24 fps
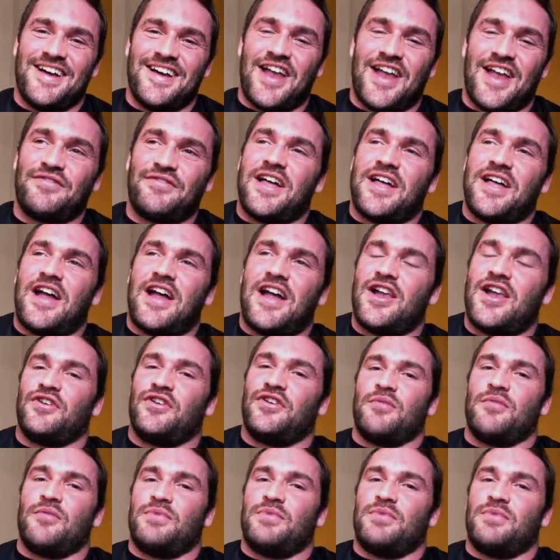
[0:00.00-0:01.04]
I love that. I love
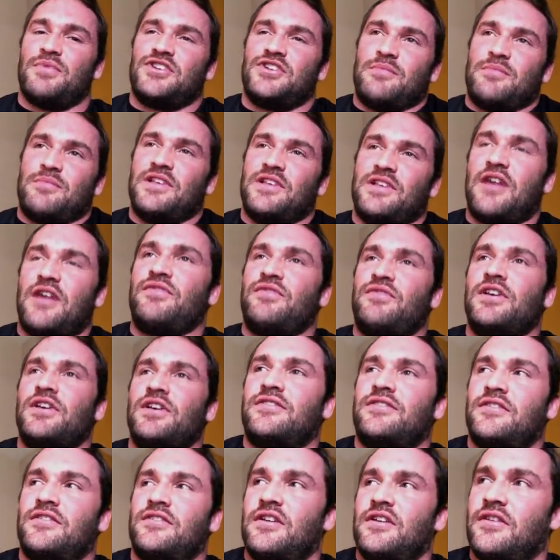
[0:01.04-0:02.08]
the competition. I mean, I think
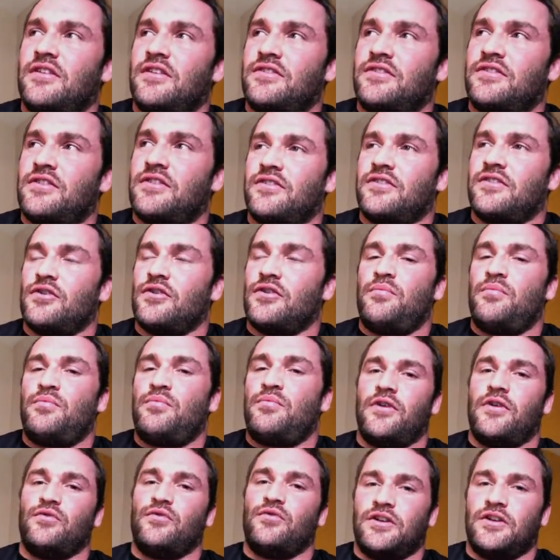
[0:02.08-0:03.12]
it's no
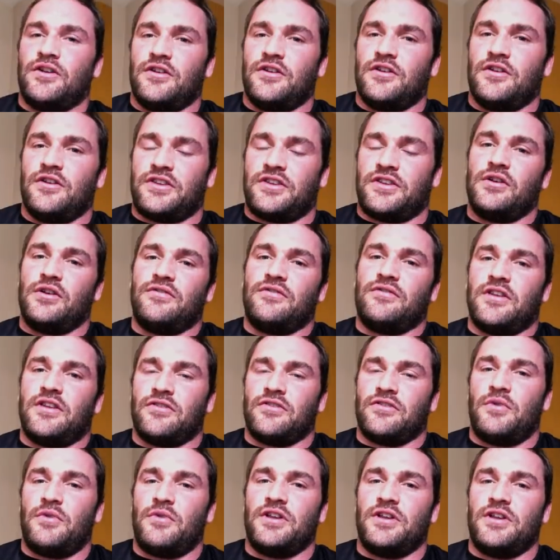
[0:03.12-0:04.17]
point of winning a title if
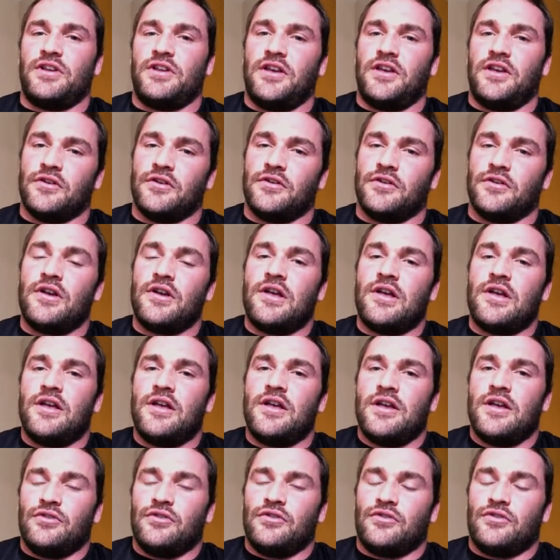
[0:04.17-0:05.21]
there's nobody, you know,
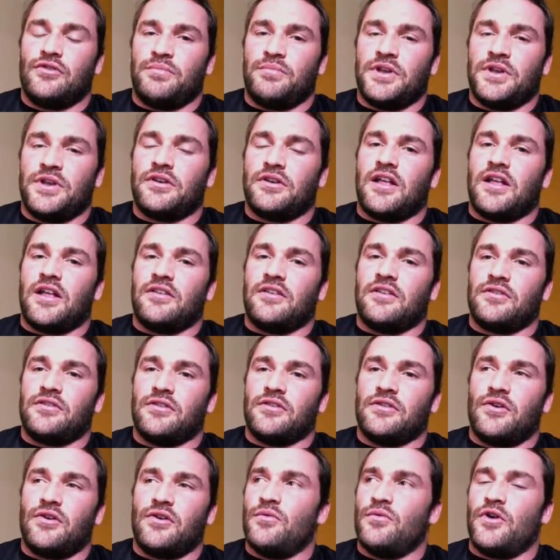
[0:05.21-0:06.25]
to compete against.
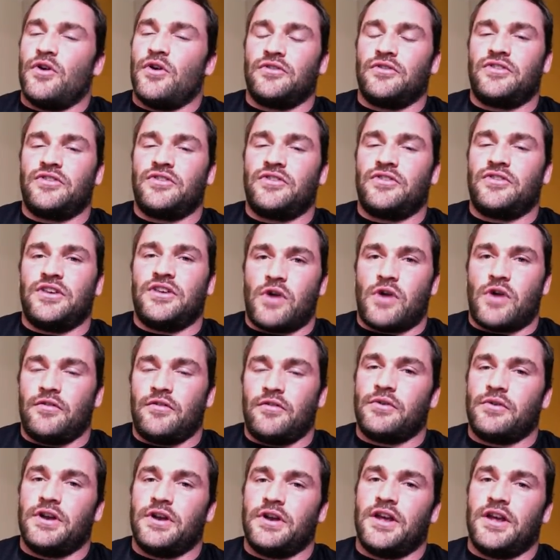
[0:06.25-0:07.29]
You know, you want mm-hmm. to see
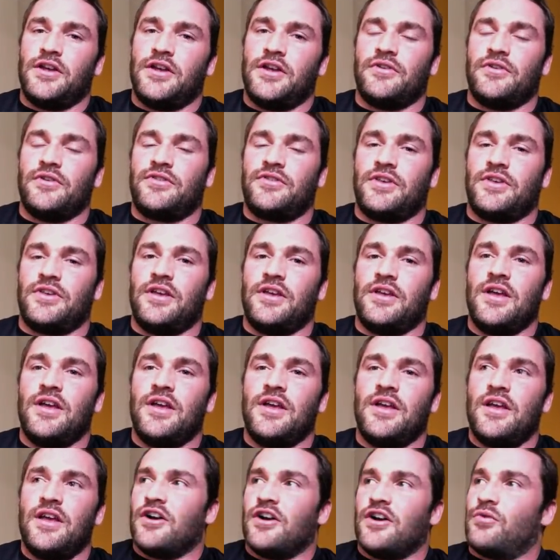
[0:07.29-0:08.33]
rivalry. You want to see
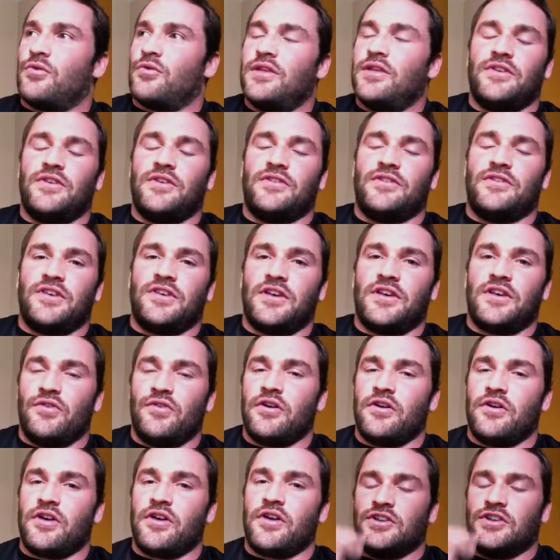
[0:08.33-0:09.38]
great physique
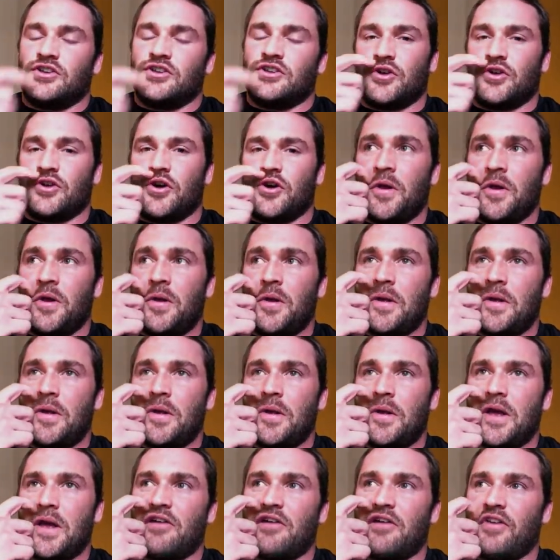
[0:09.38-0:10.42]
going against each other.
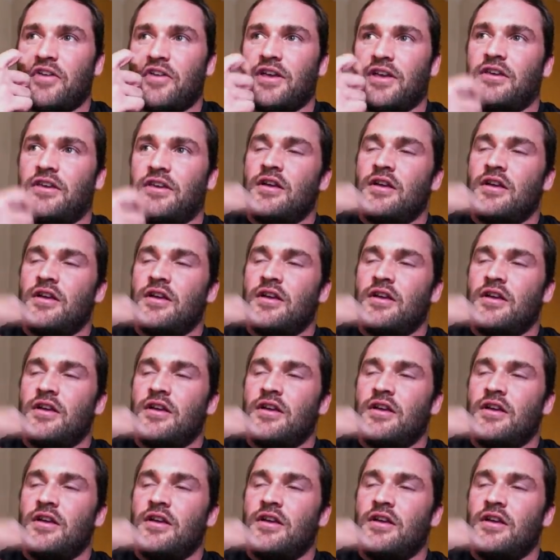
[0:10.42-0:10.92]
And mm-hmm. I think